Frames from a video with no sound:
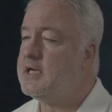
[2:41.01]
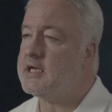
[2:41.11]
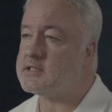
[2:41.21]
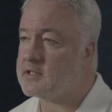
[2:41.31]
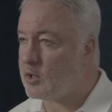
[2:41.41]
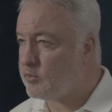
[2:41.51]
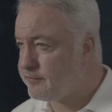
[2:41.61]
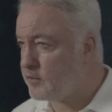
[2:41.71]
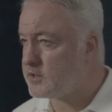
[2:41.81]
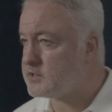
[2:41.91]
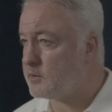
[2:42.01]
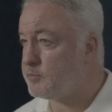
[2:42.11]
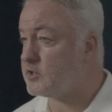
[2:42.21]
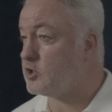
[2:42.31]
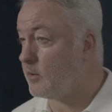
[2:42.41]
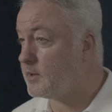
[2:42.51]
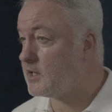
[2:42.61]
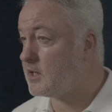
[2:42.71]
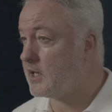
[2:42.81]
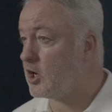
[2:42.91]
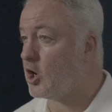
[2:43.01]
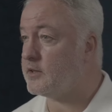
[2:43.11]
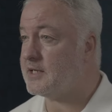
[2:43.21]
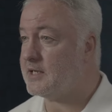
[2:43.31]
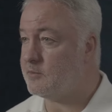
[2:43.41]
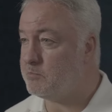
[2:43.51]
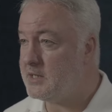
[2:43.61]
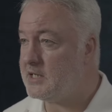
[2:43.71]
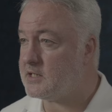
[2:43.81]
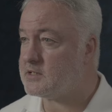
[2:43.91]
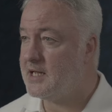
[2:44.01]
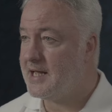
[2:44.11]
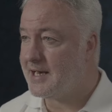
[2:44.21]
is that they were focusing predominantly on the immediate